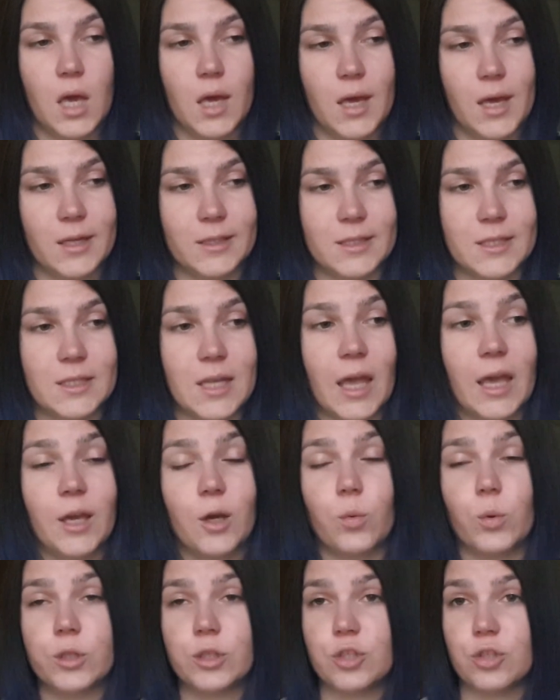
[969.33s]
in
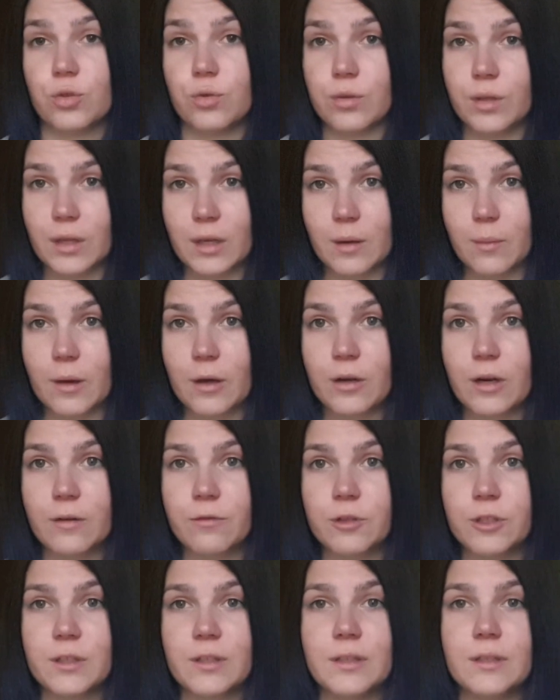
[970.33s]
saying what you think about
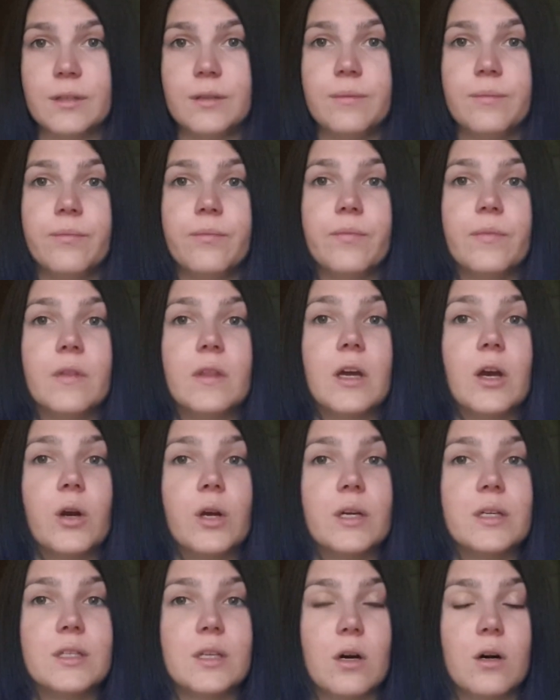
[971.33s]
everything. There
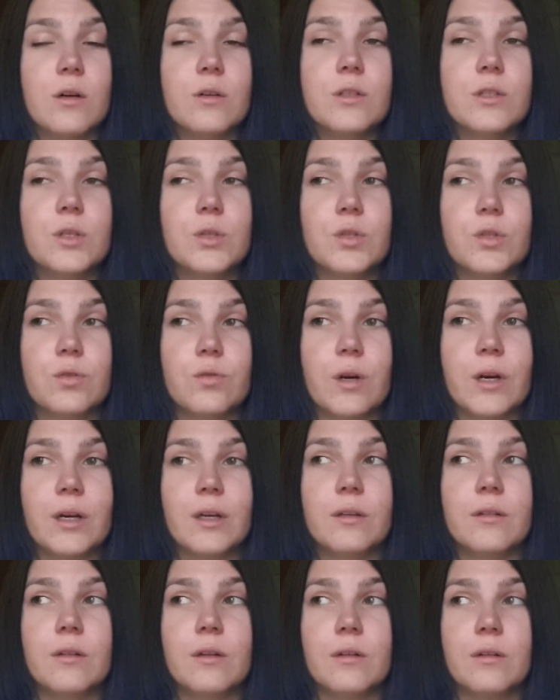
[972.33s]
is also
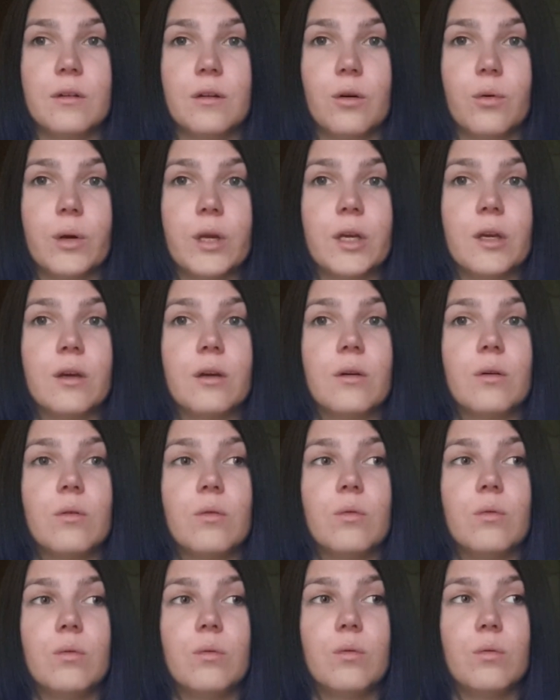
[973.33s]
strength in knowing
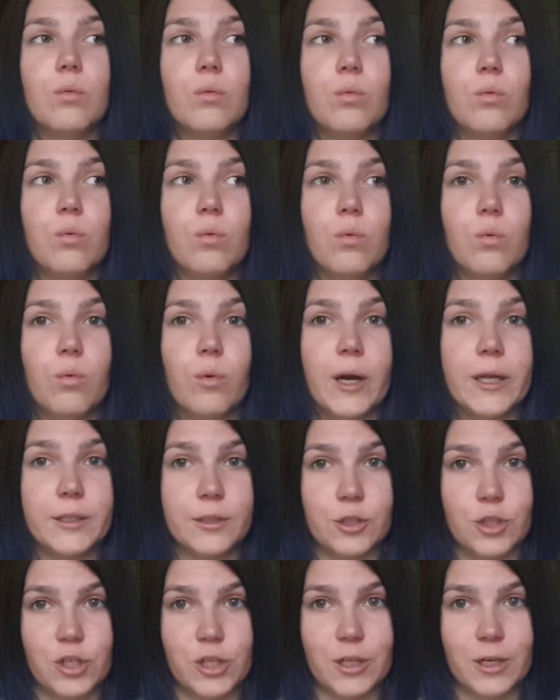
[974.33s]
when
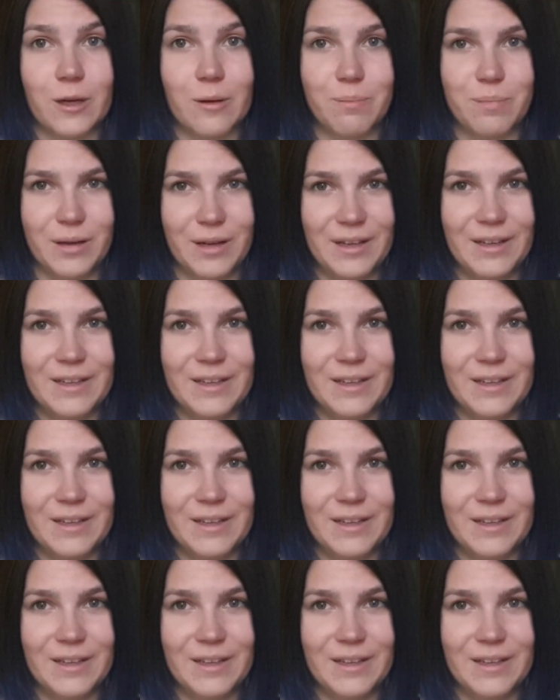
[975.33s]
to shut up.